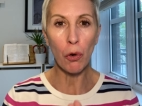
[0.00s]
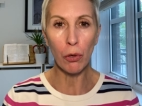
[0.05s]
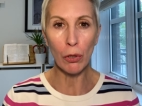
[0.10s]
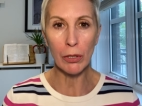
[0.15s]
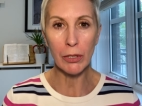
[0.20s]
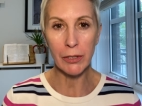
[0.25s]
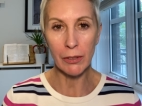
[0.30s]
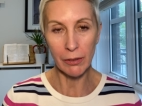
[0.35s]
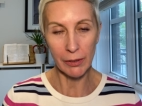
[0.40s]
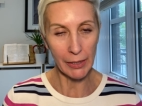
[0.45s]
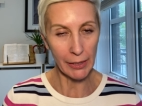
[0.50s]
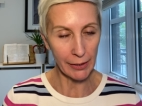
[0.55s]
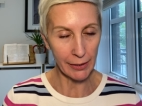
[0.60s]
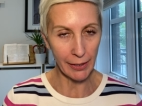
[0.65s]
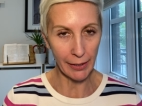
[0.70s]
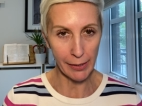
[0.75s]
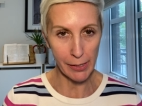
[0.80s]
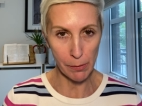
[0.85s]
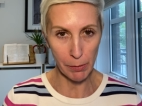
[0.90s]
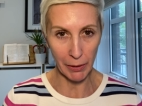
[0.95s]
hold that
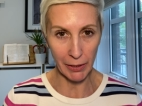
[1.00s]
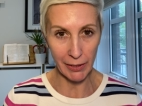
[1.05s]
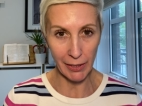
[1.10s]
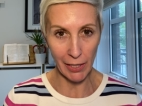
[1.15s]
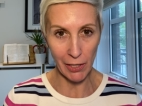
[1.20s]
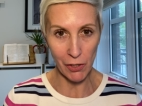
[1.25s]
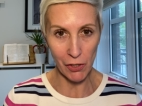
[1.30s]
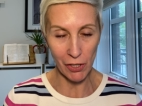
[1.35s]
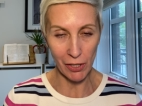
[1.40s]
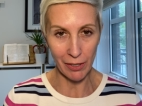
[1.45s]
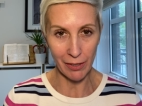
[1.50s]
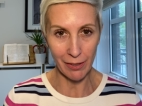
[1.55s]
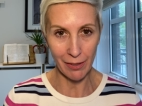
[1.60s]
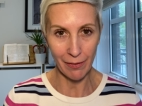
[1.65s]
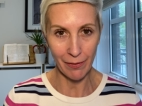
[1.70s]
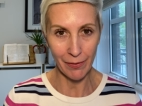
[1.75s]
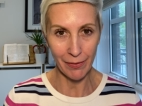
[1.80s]
expectation.